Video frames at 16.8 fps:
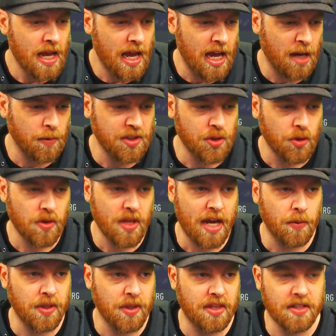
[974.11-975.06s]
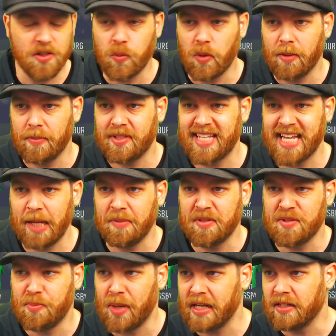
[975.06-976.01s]
We do that with the swap teams
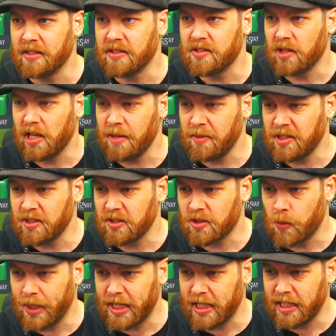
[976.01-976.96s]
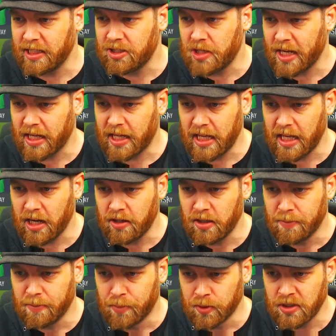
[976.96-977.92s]
button. So let me just quickly check here in
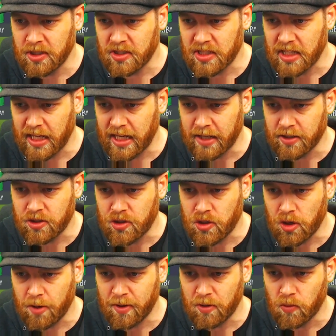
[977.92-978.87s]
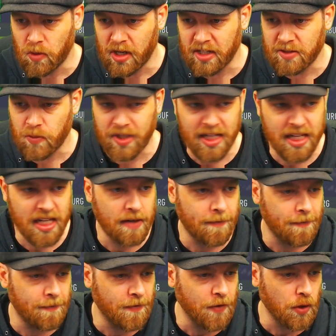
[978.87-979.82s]
the Bundesliga German-wise, we need
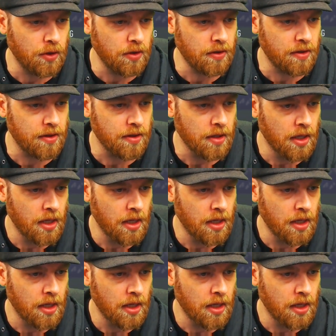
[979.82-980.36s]
Firth.